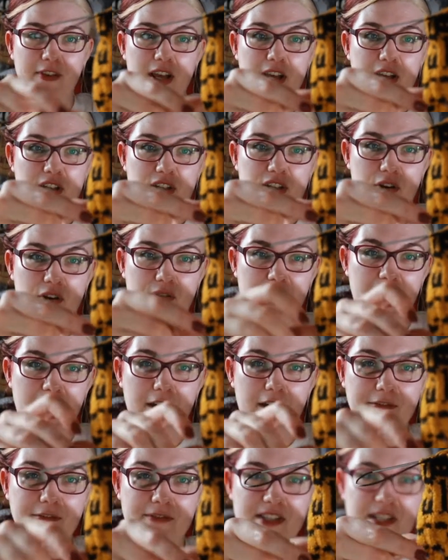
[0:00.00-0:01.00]
So the
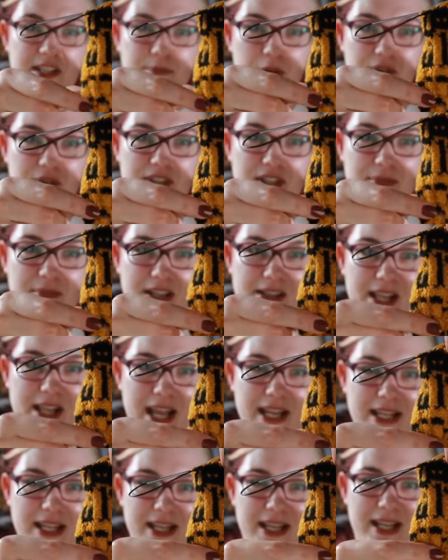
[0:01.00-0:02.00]
cuff is supposed to be
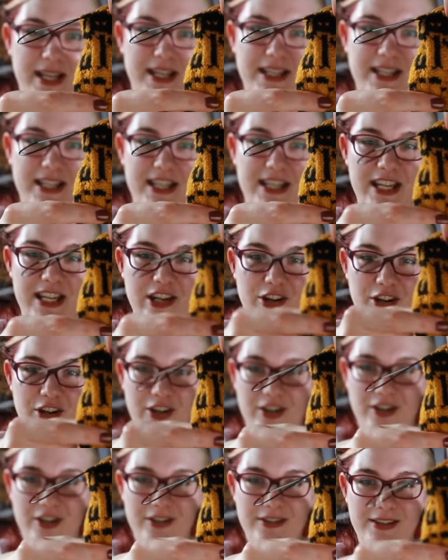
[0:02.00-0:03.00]
like
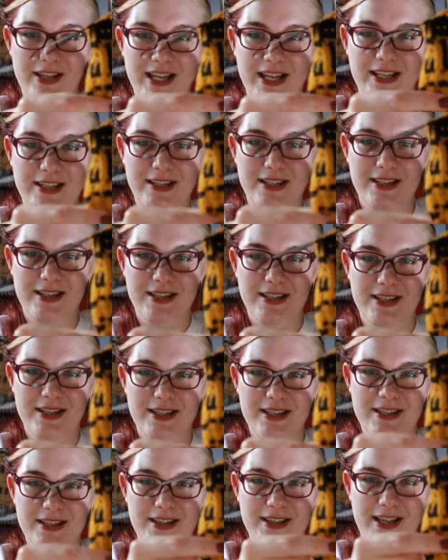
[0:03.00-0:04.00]
here, like
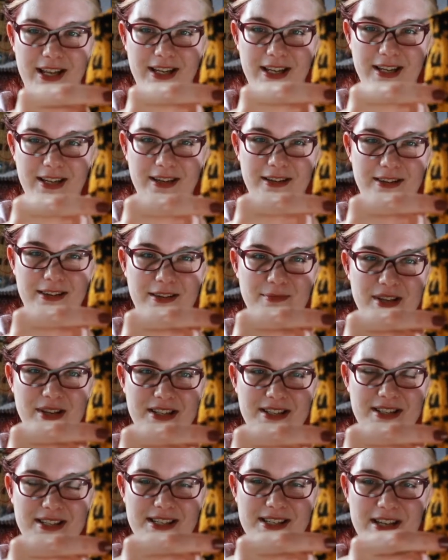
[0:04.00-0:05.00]
the
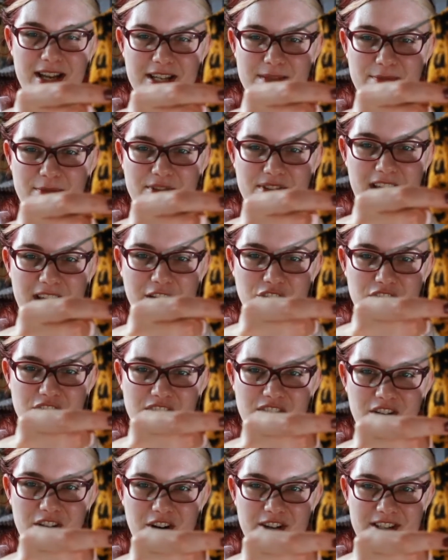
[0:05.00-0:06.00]
mitten's not supposed to actually
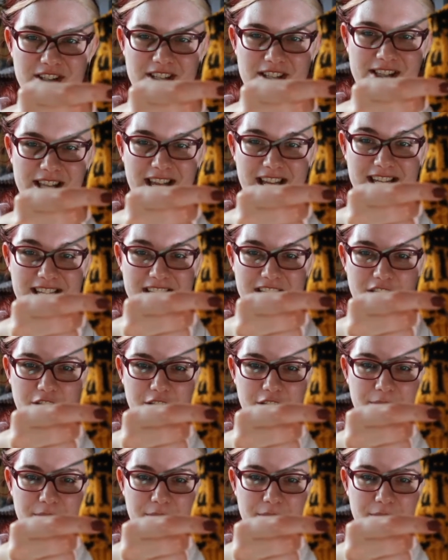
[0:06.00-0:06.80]
start until like here.